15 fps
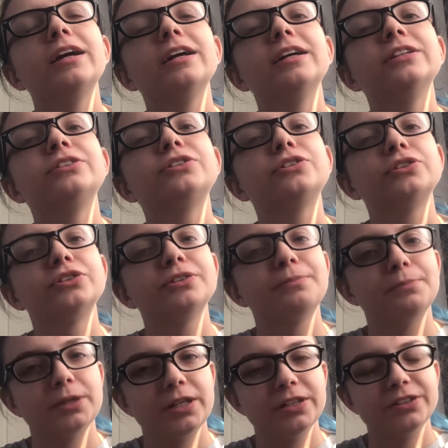is good and
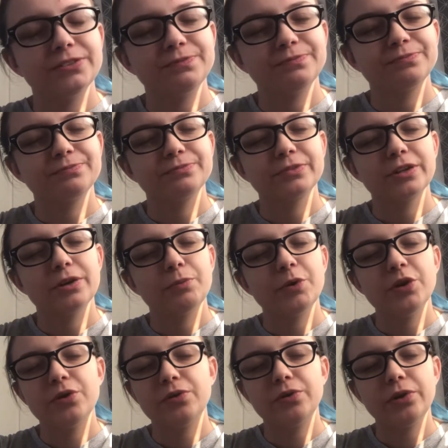bad.
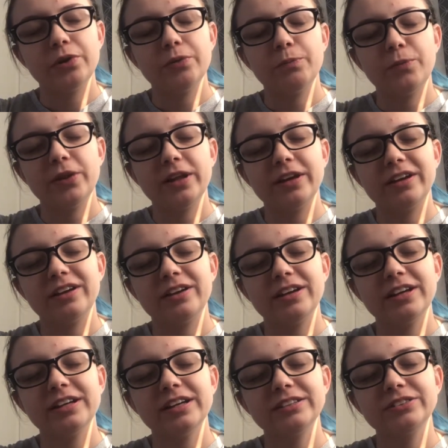But like,
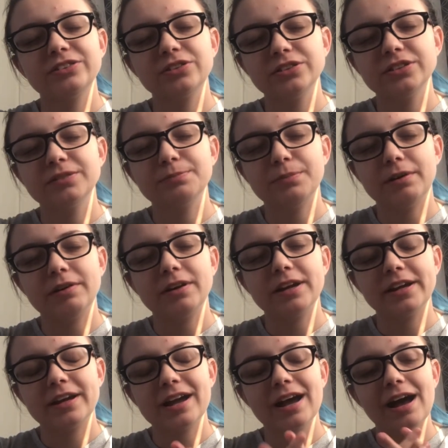it's good and bad.
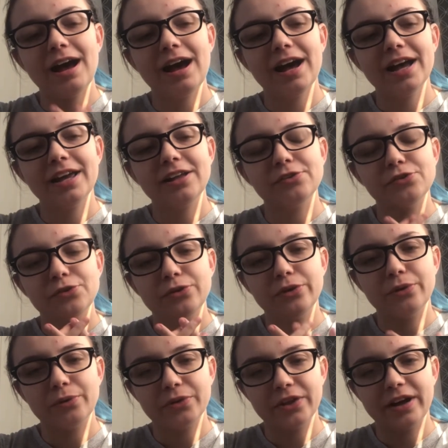Like, I
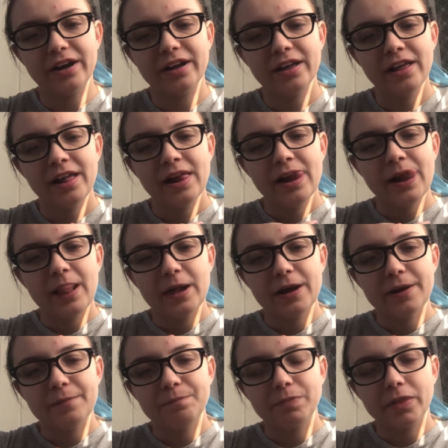know that.
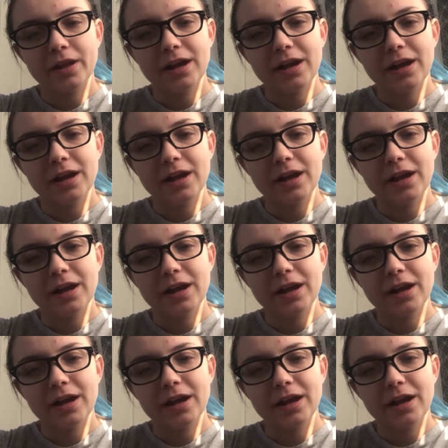And